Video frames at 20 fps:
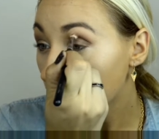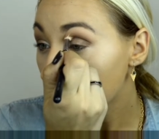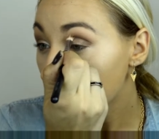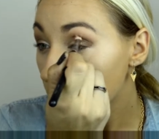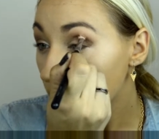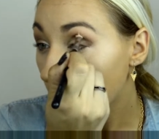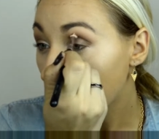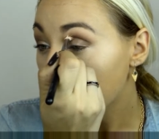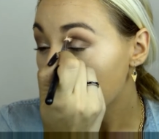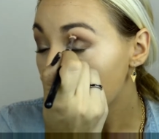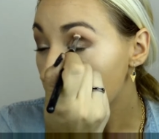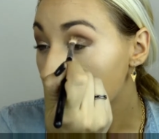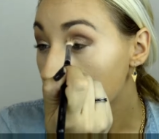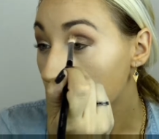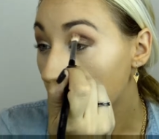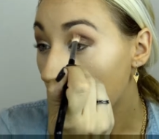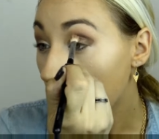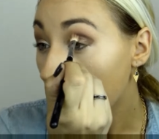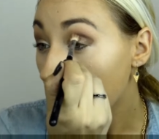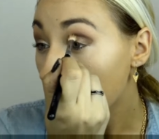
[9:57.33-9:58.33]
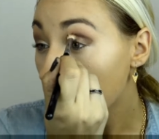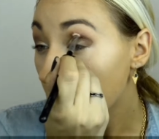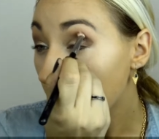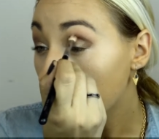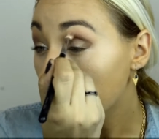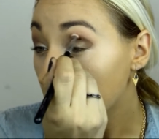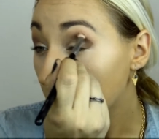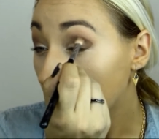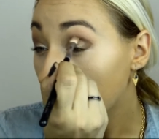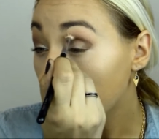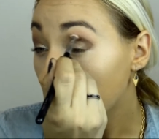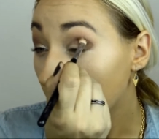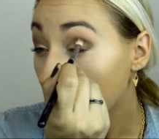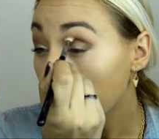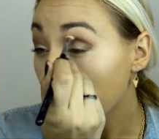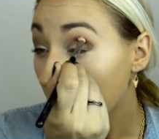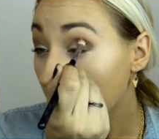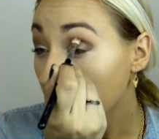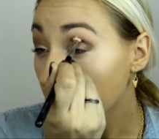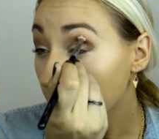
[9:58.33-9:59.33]
So I'm just blending
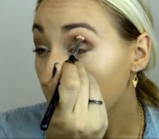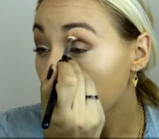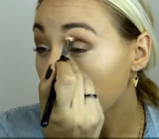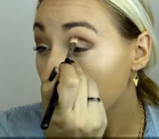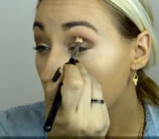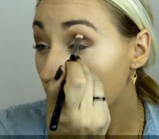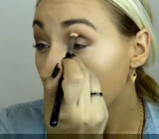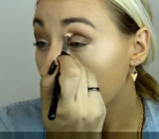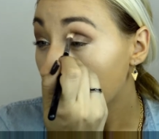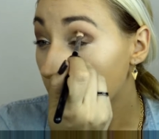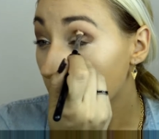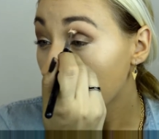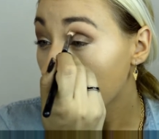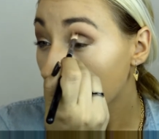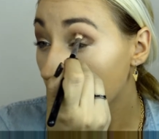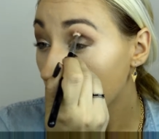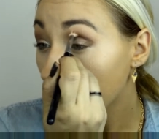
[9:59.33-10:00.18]
back and forth.